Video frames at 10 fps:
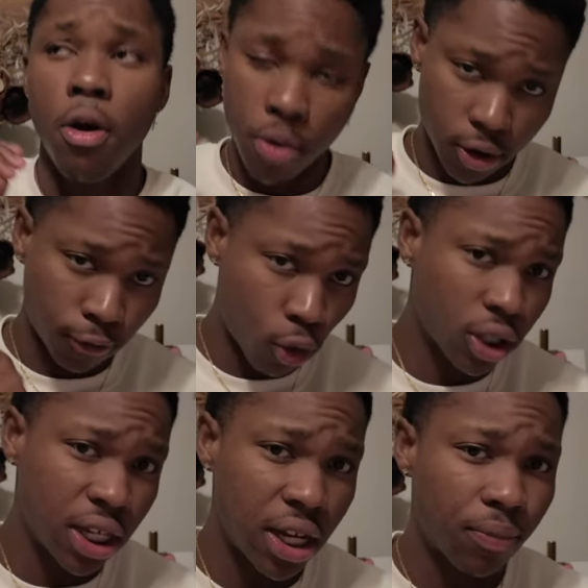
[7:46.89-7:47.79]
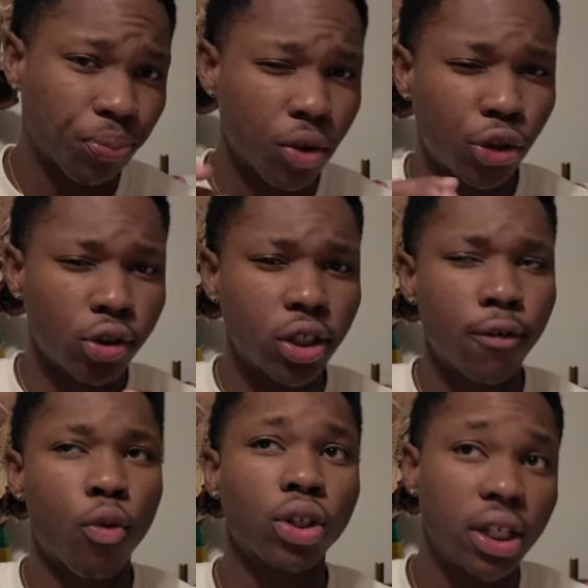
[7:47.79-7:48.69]
When I was 13
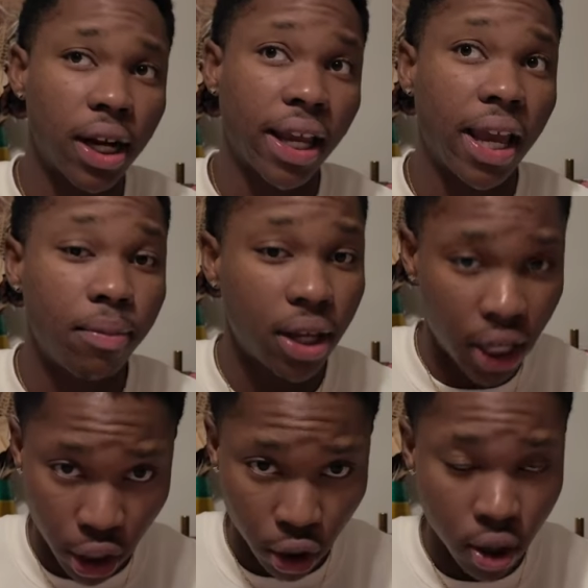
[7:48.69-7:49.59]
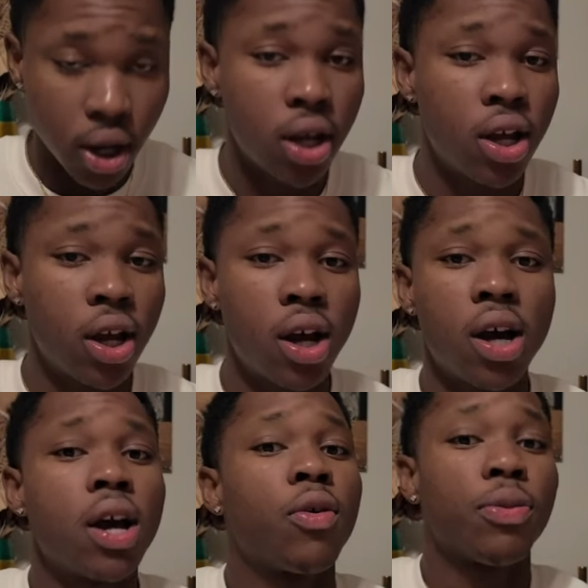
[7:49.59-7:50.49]
or 14, I came here
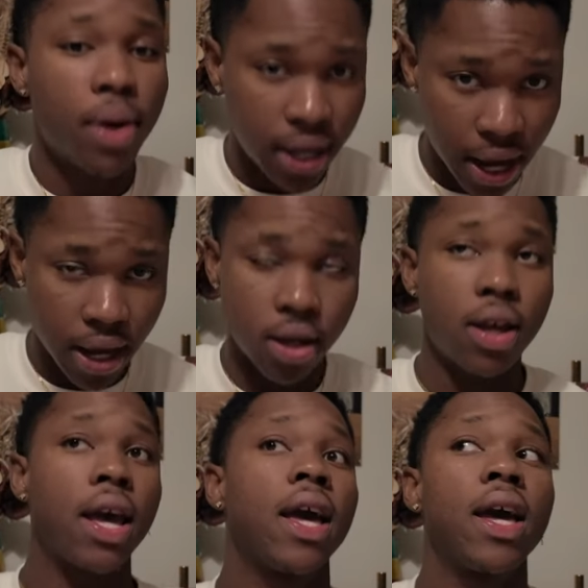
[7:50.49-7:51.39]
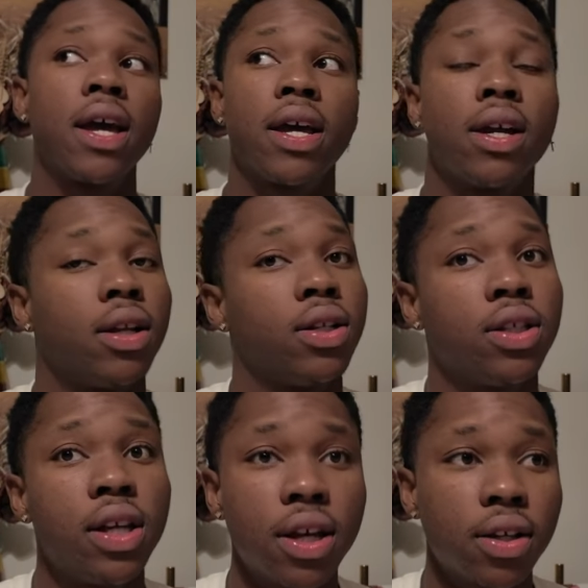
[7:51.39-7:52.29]
with my dad, and
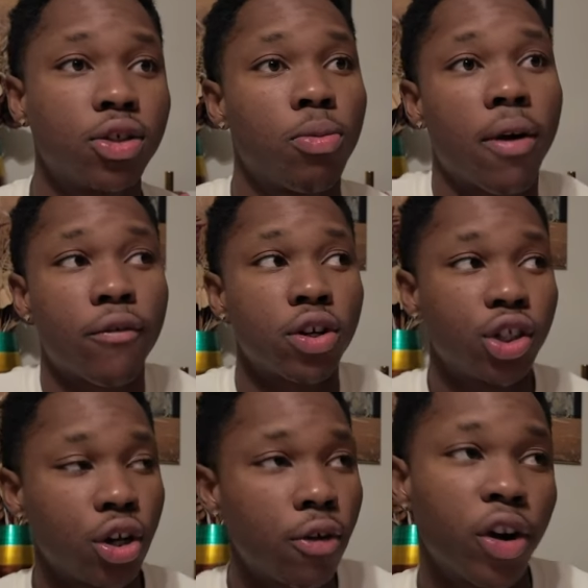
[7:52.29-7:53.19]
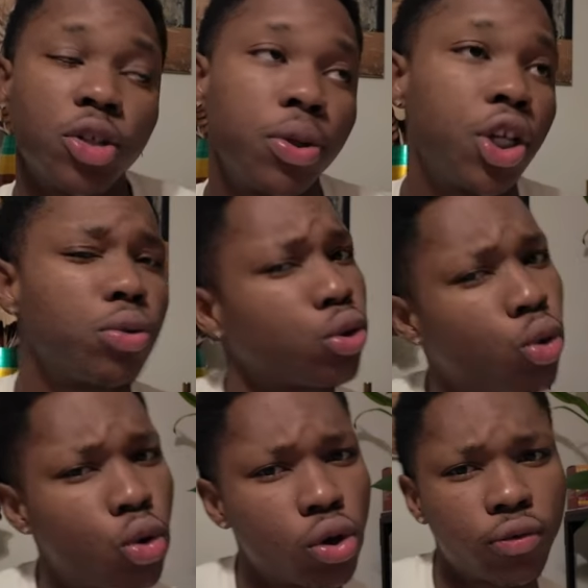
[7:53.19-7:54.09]
yeah, so my first year, freshman year, was
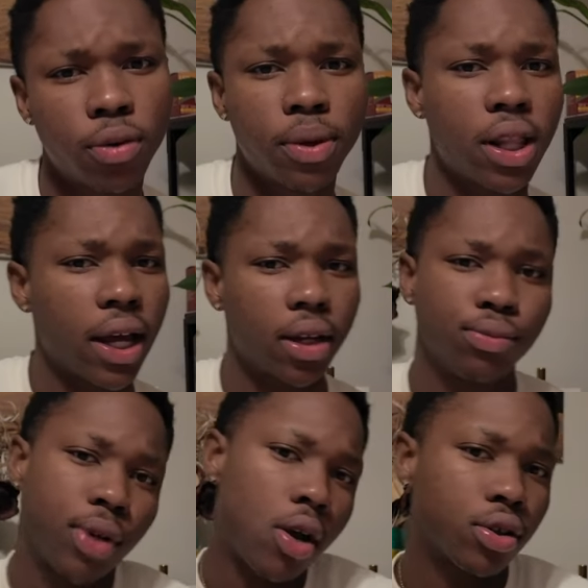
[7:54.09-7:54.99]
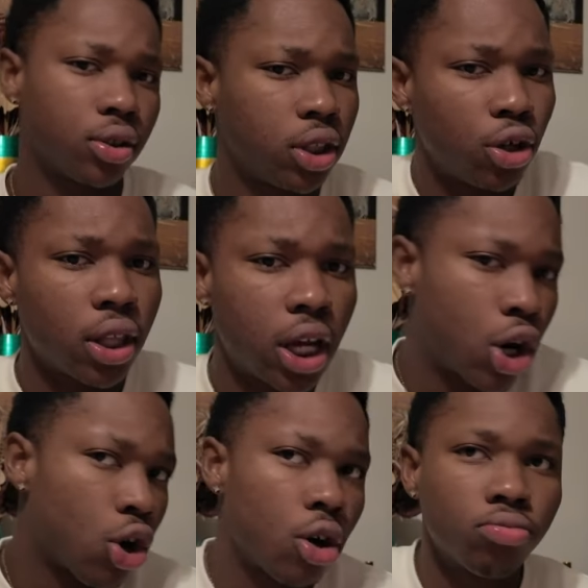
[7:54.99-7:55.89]
cool, you feel me? Like, I was literally a
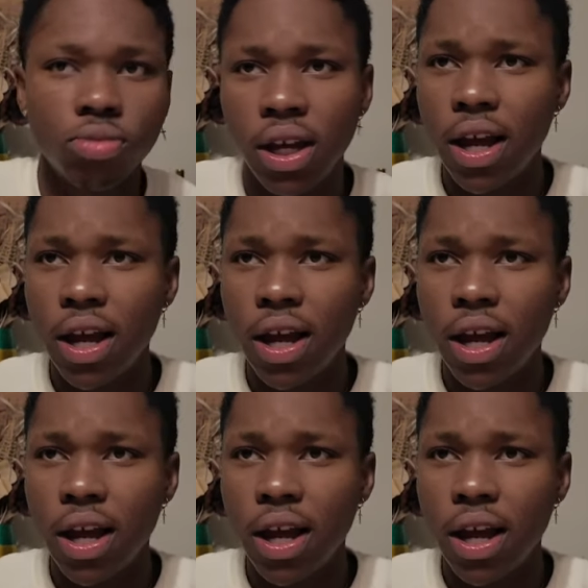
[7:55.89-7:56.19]
girl.